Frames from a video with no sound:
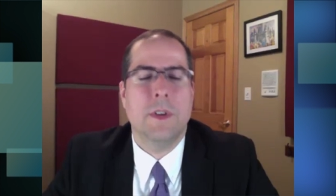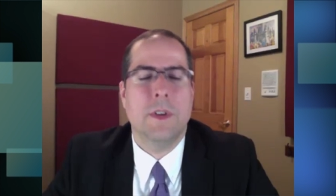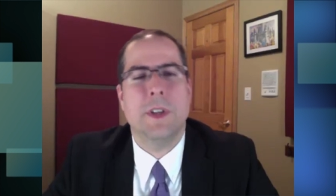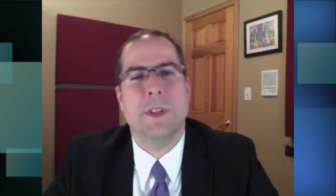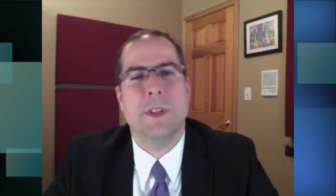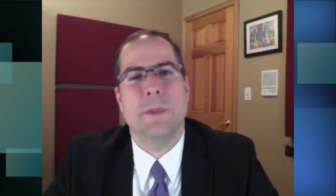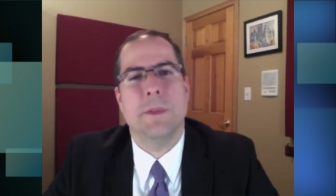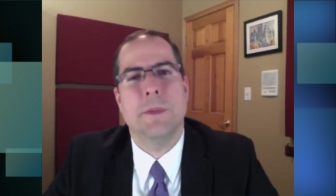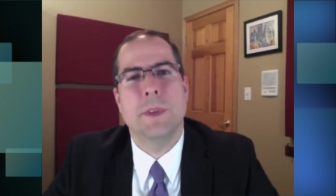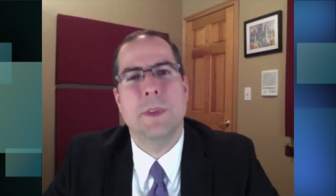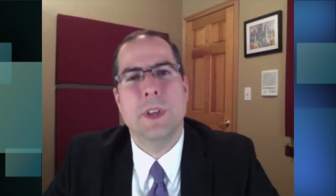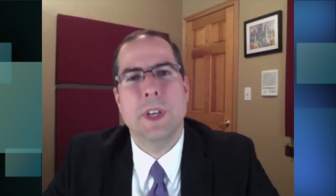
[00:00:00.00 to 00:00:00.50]

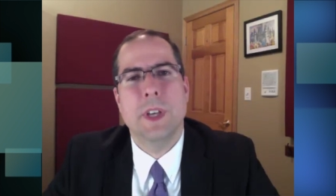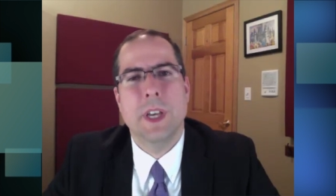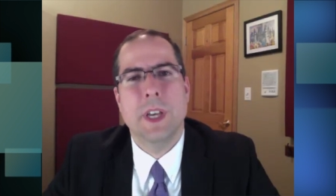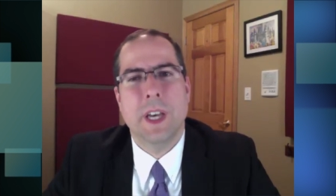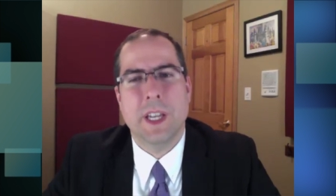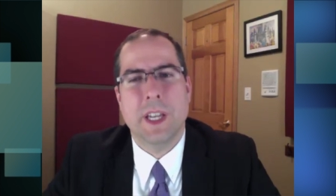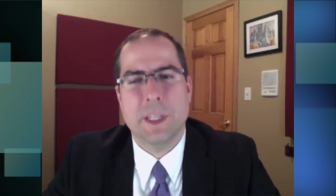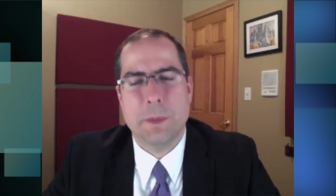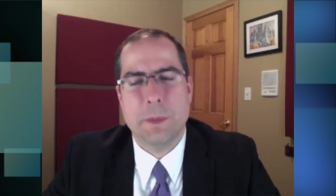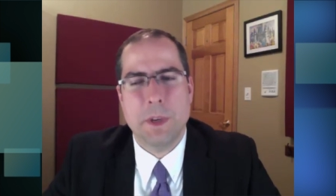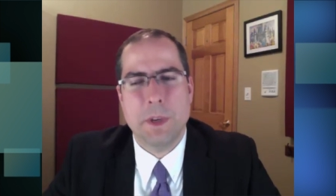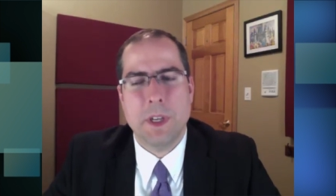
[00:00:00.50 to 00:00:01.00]
Awesome.
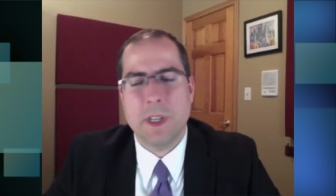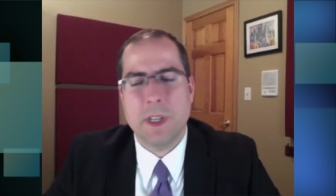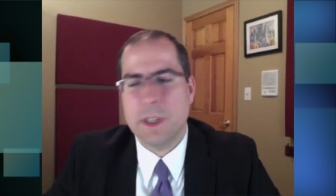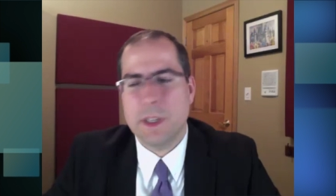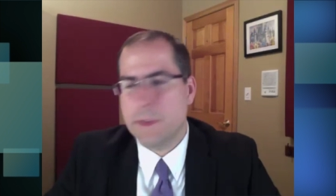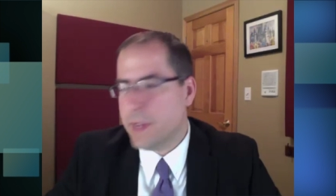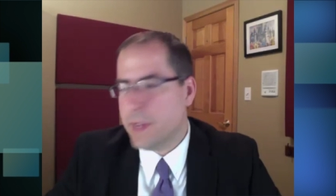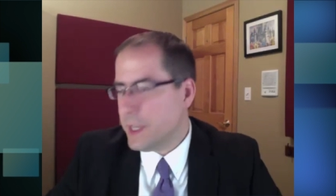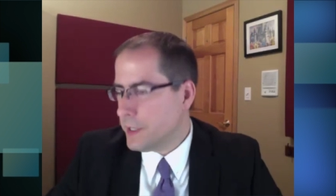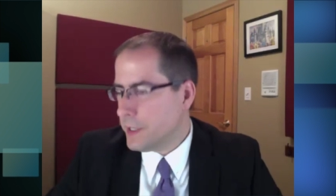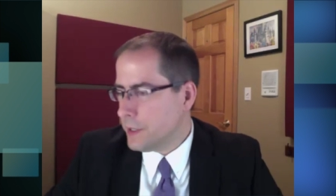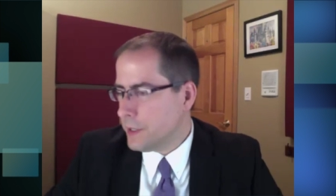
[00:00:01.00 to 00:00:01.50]
And speaking
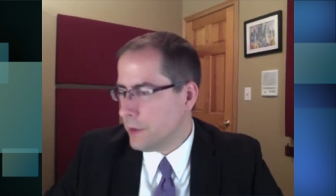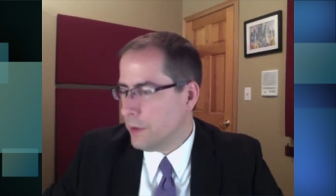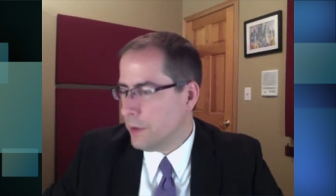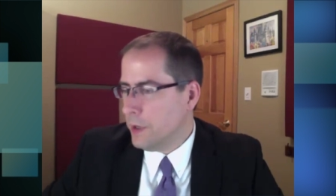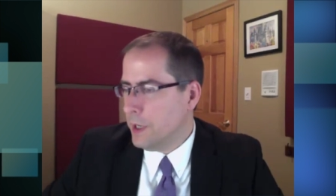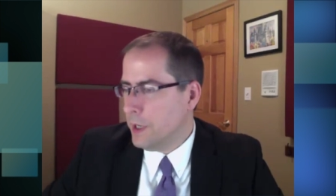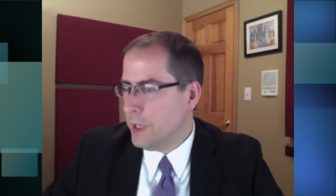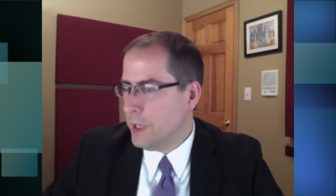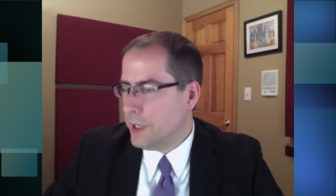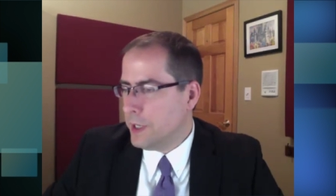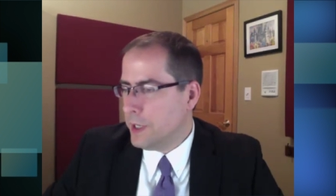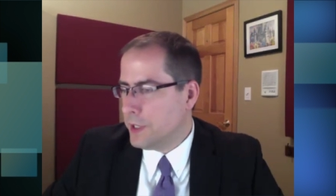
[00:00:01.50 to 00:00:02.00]
of that, so
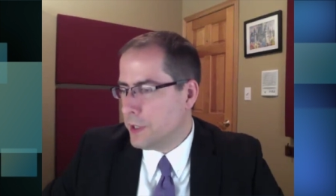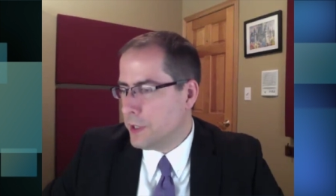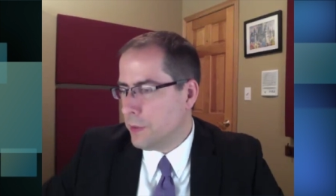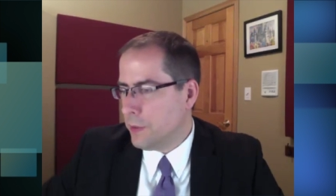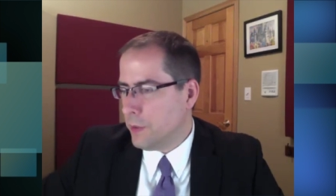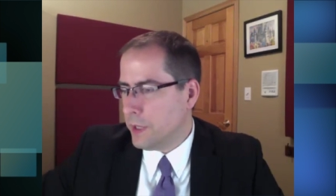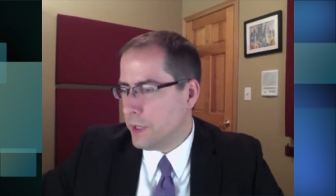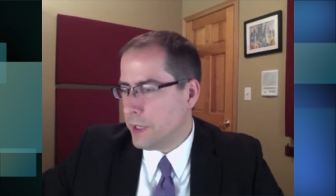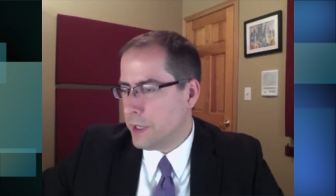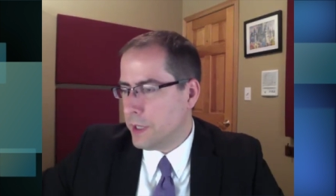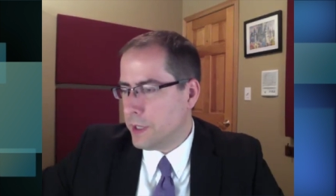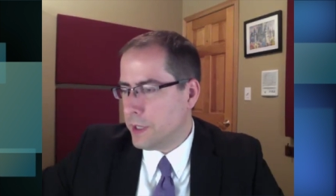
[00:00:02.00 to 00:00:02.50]
do you
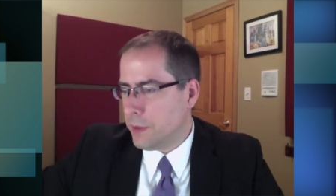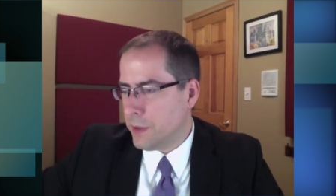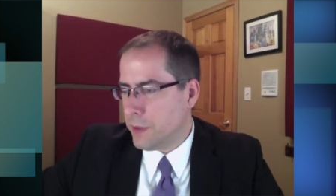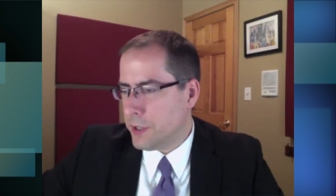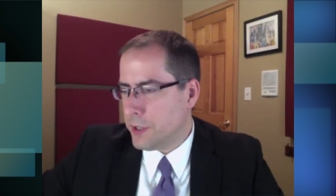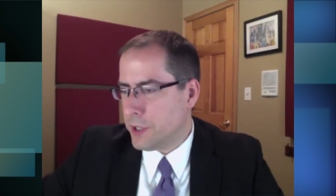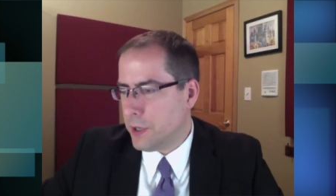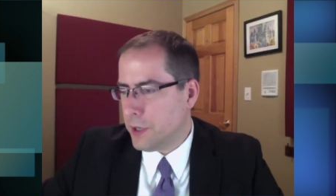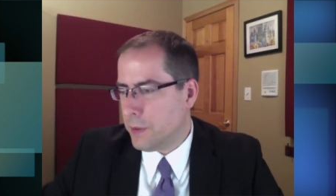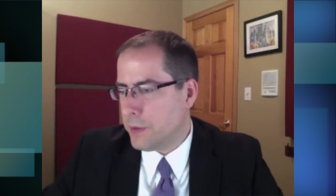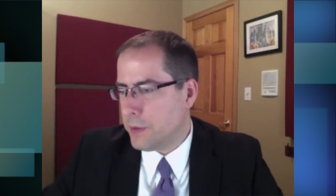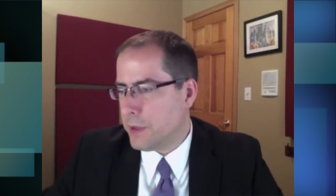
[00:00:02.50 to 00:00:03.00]
want to
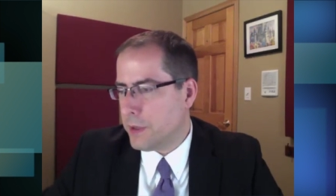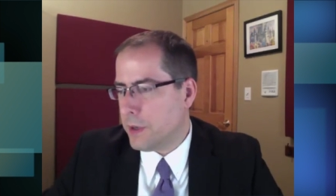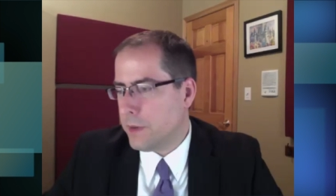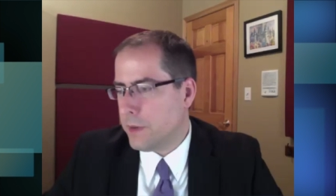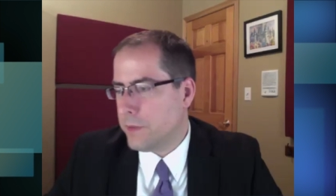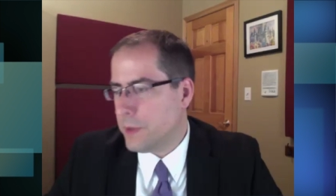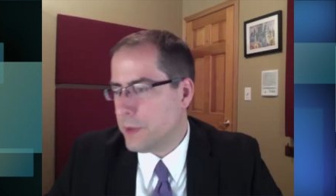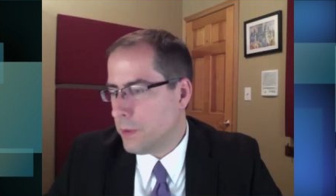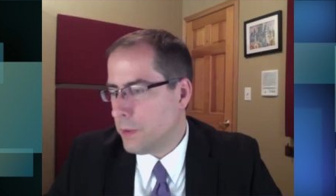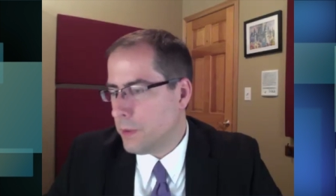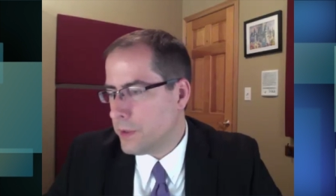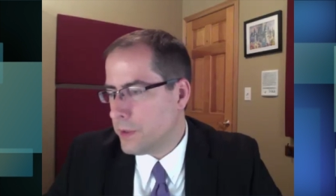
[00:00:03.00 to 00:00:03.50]
share with our
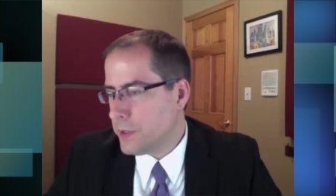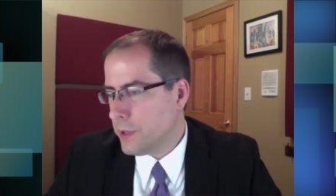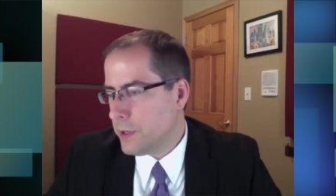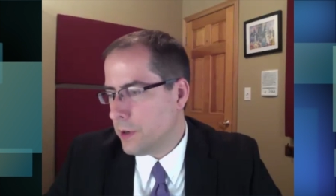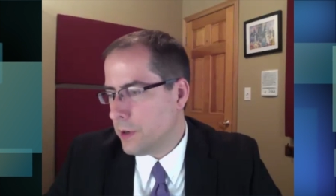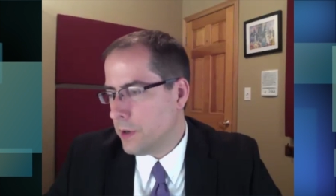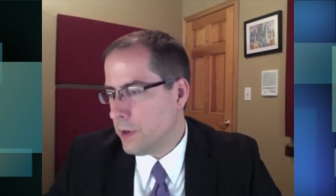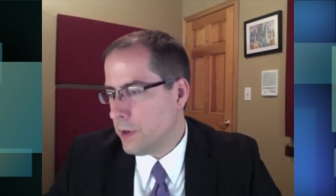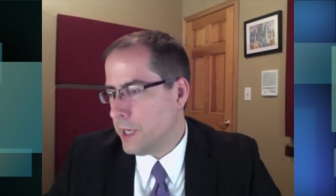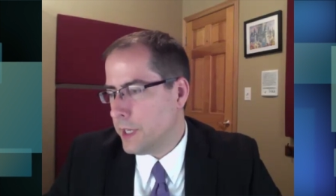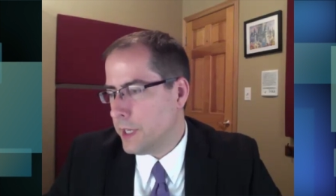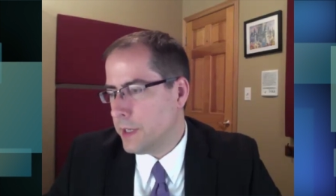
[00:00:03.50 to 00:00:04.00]
viewers
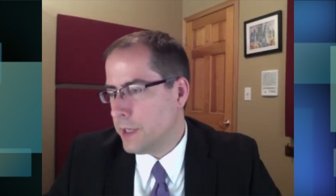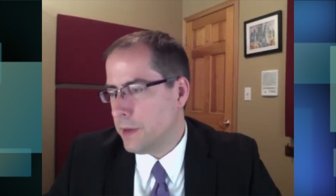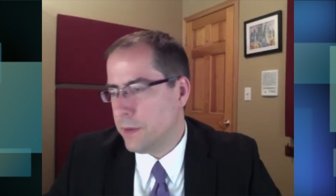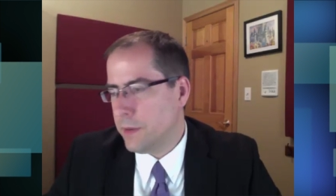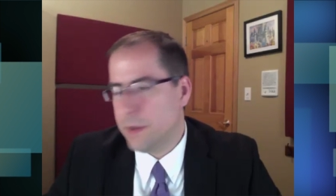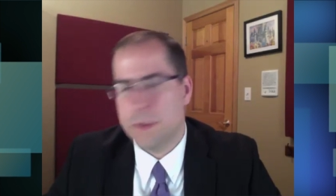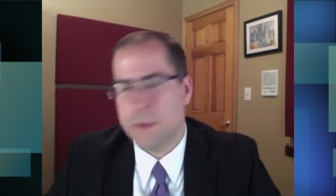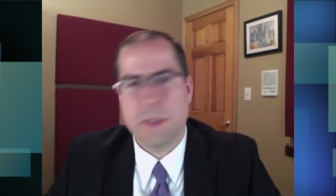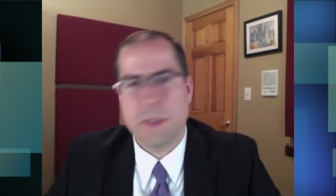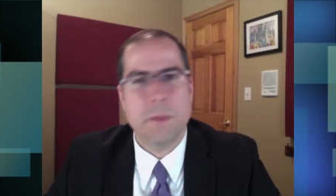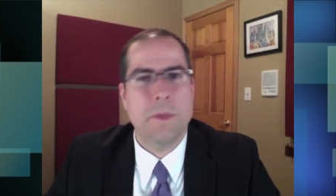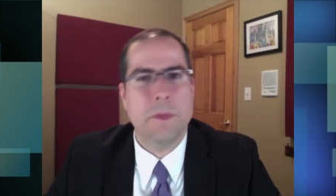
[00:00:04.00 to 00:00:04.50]

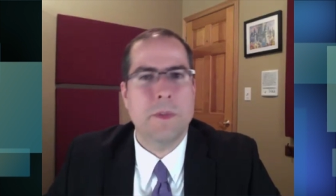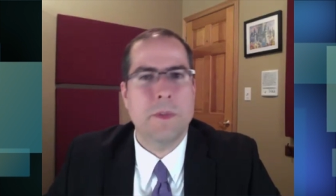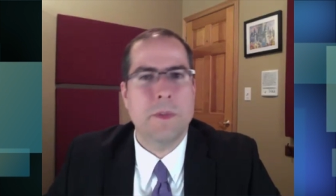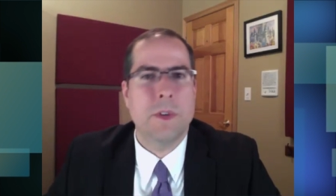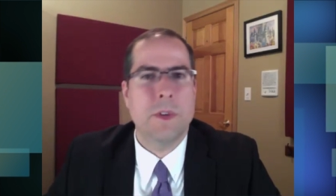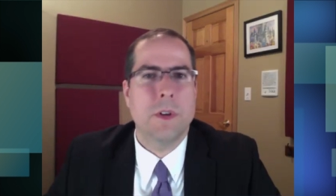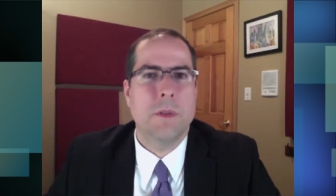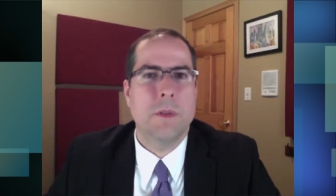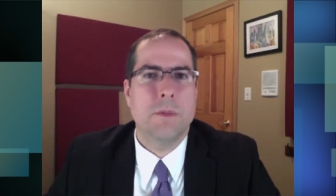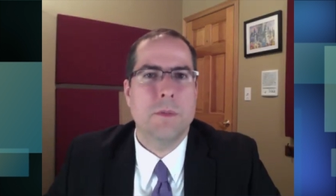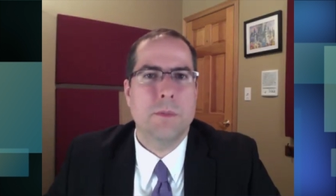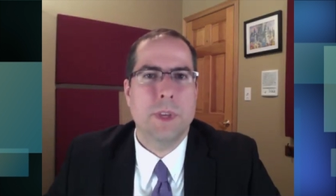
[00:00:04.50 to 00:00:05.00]
your some of
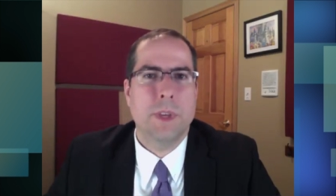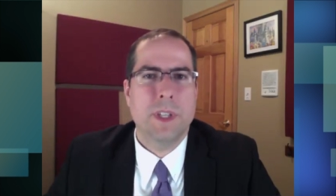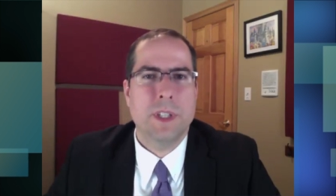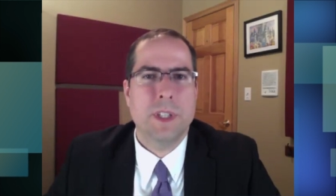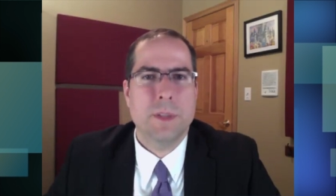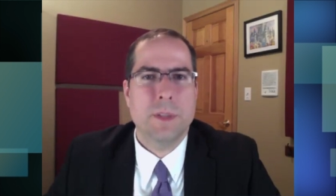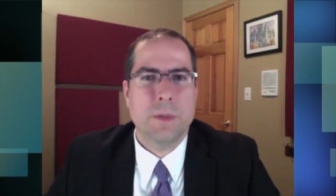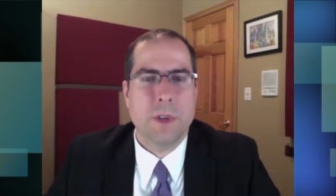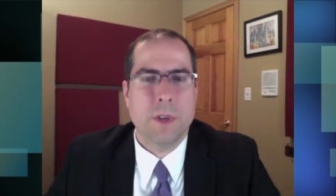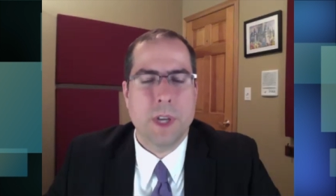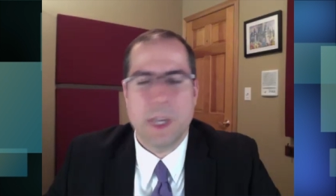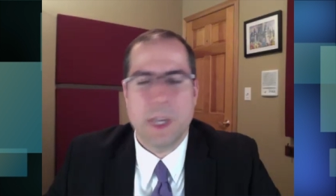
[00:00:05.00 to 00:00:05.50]
your
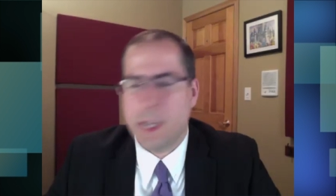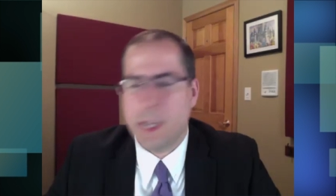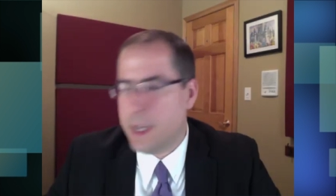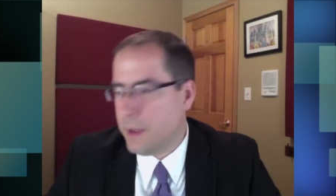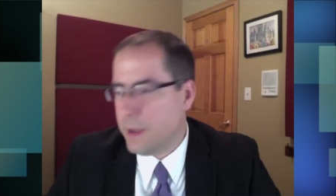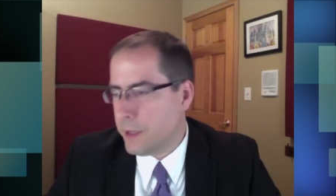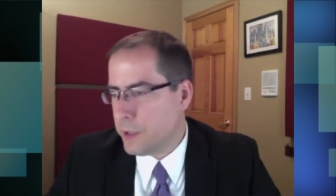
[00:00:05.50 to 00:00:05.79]
places where you hang out,